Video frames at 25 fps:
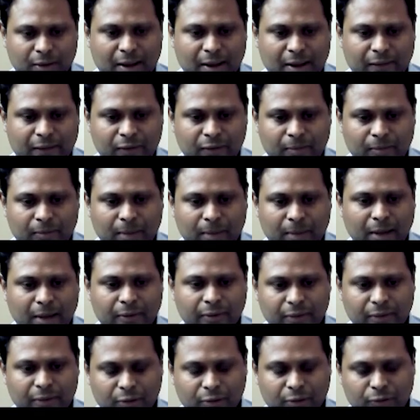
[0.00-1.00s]
have, the
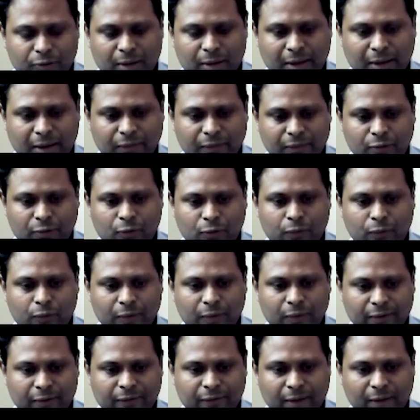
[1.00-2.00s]
binary that you have that you
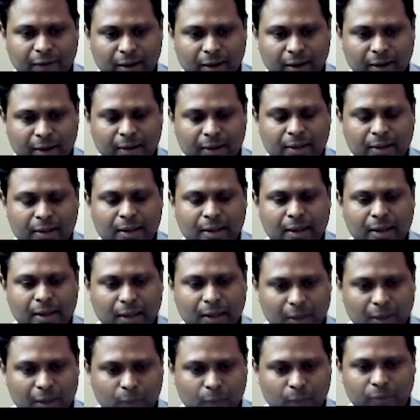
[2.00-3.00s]
verify
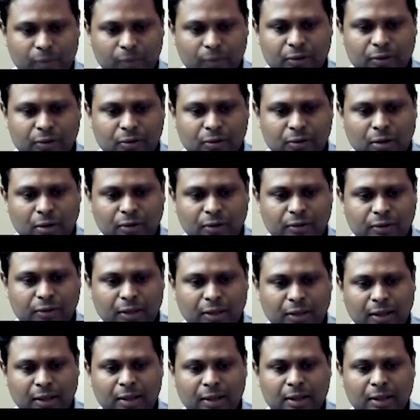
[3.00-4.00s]
uh, with this cross
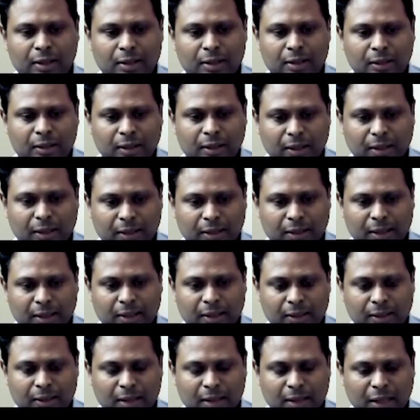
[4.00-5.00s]
check can
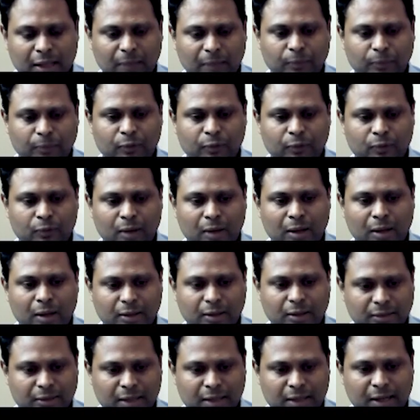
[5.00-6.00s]
then help you
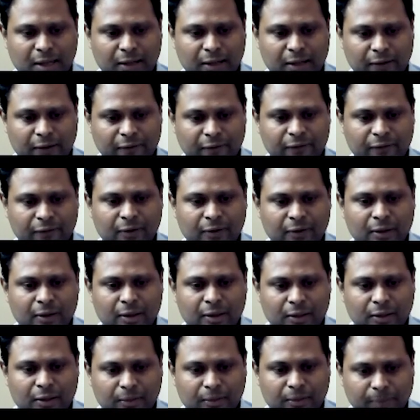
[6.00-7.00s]
understand if
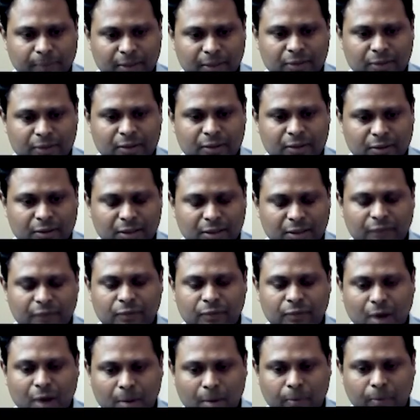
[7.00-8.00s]
PLC safe
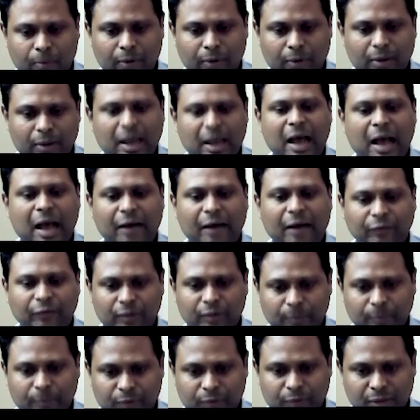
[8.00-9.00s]
to operate
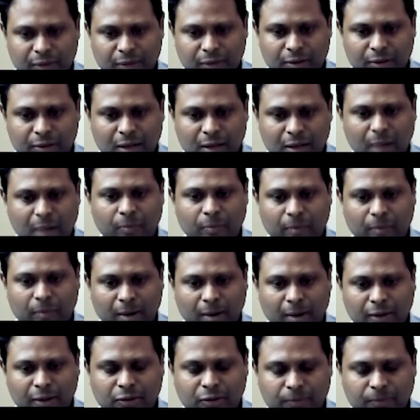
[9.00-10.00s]
after a potential
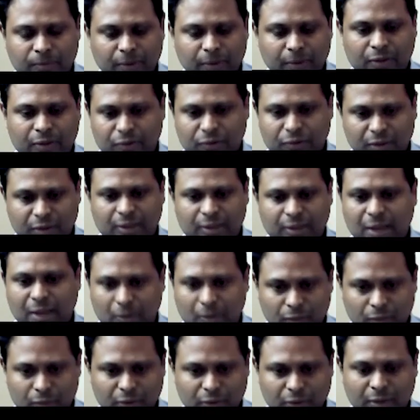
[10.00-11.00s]
compromise because you can
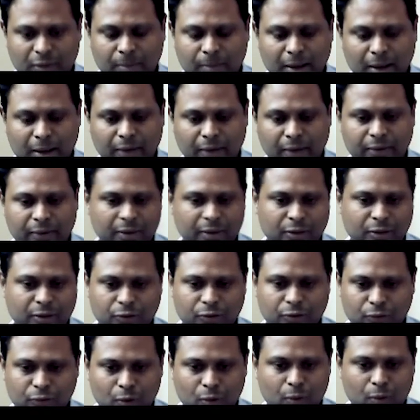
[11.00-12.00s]
download that binary that
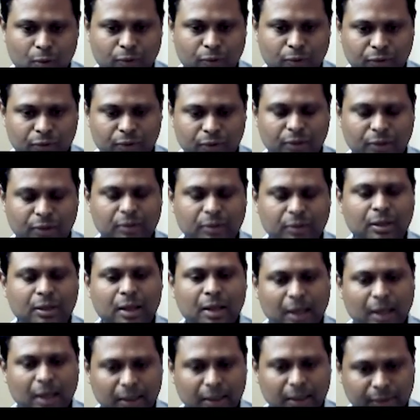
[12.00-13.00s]
you know is good
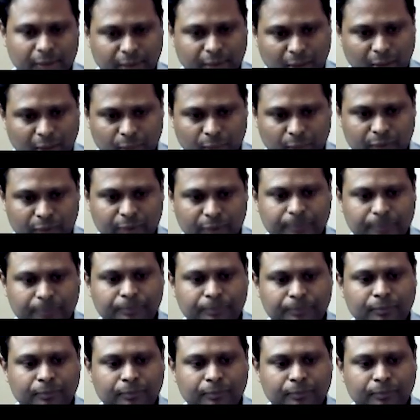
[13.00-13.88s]
and then run with it.